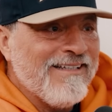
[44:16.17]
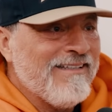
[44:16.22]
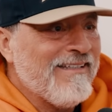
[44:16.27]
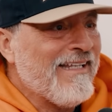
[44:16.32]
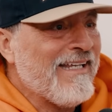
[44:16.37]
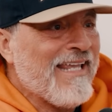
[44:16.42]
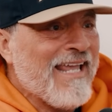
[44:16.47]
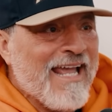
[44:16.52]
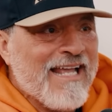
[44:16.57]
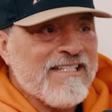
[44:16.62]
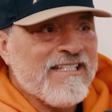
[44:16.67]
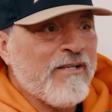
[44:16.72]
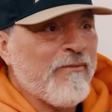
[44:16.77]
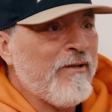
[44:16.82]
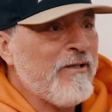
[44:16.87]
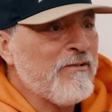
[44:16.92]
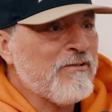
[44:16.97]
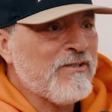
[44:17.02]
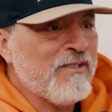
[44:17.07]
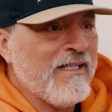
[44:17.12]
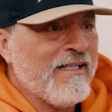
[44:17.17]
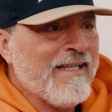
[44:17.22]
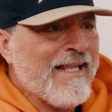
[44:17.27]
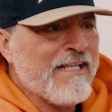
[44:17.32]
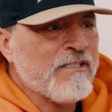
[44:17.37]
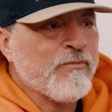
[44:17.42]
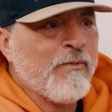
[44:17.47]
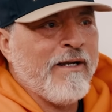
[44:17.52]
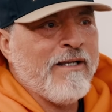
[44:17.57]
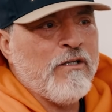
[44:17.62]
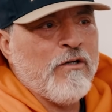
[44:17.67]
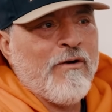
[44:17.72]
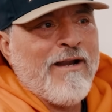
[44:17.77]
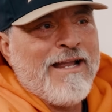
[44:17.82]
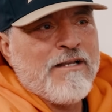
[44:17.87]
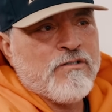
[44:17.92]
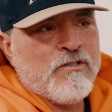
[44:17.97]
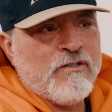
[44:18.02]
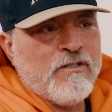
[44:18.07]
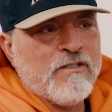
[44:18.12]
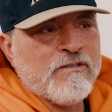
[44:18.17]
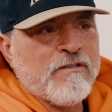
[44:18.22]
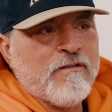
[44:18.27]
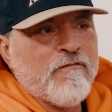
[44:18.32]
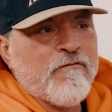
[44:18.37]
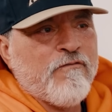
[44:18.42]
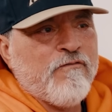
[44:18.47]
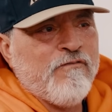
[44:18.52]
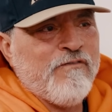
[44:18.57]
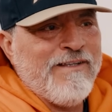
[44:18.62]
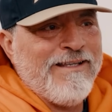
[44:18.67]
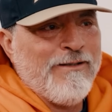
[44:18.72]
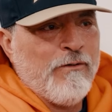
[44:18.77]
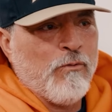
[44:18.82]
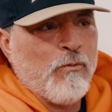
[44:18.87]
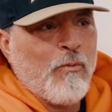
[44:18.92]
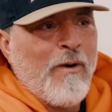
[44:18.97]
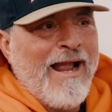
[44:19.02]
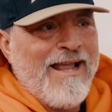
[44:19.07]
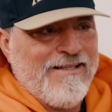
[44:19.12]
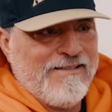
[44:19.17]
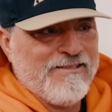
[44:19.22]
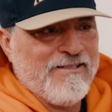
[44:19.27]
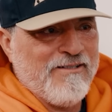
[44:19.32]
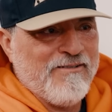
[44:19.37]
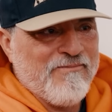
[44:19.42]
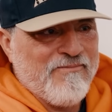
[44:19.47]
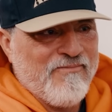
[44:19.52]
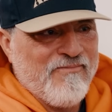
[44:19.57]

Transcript: They can't see what you see, and that's why your answer doesn't feel right.